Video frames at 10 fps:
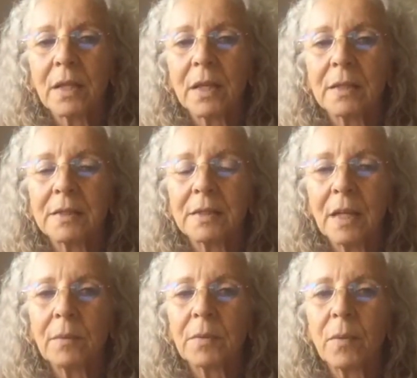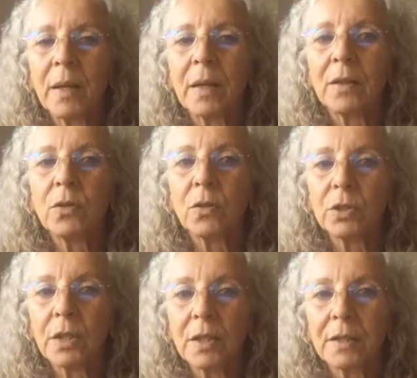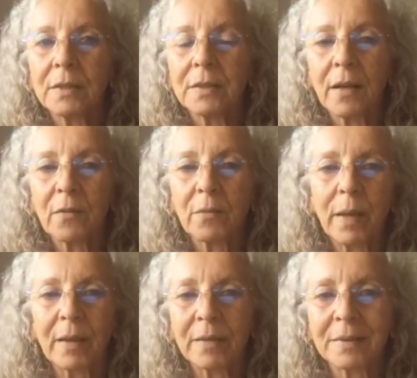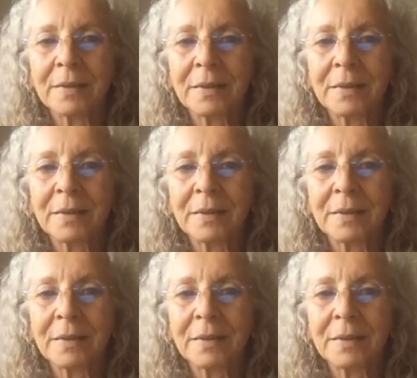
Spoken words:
except when dosha is out of balance,